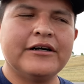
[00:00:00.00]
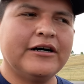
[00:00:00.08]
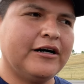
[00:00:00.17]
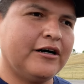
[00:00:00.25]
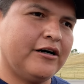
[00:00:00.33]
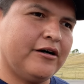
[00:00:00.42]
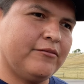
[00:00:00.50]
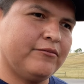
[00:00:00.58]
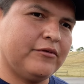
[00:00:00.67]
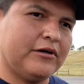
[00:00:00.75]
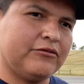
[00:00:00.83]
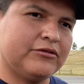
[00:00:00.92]

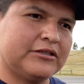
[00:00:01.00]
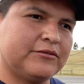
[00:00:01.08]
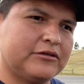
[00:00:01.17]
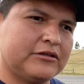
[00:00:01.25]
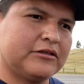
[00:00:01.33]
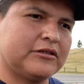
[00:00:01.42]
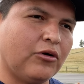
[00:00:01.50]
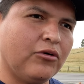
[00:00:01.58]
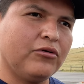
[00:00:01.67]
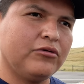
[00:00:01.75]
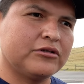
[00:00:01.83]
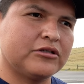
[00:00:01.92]
um, it was
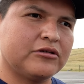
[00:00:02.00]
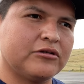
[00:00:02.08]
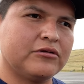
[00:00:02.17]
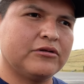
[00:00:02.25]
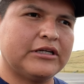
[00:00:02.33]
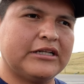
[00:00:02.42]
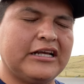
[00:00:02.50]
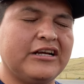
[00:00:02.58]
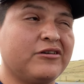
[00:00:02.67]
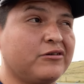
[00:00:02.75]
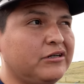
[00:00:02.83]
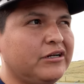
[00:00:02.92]
told to, it,
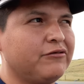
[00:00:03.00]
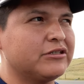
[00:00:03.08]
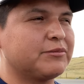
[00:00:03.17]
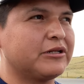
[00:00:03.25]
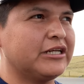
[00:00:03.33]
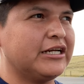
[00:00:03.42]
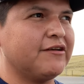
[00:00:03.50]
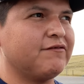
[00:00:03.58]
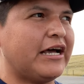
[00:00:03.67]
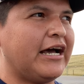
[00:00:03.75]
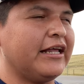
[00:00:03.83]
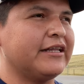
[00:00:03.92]
it was believed
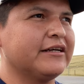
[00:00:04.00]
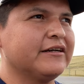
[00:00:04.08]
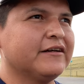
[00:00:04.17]
that